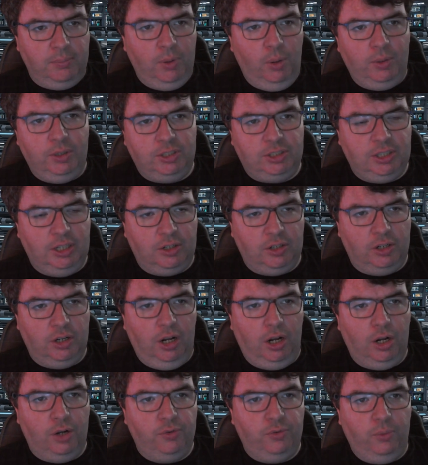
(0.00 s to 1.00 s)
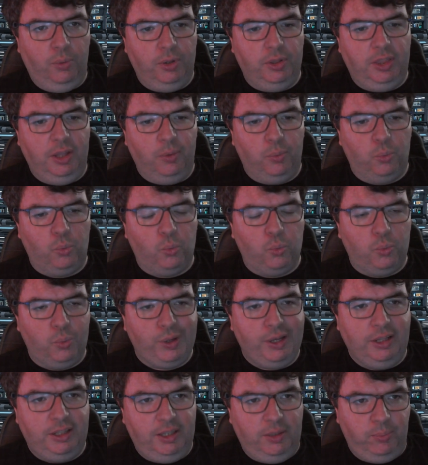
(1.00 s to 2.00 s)
Moda Center are for the
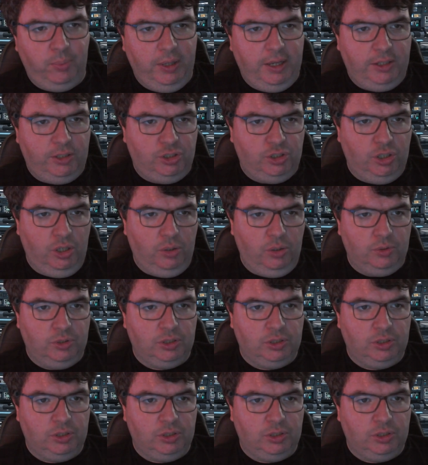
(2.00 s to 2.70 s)
really big shows.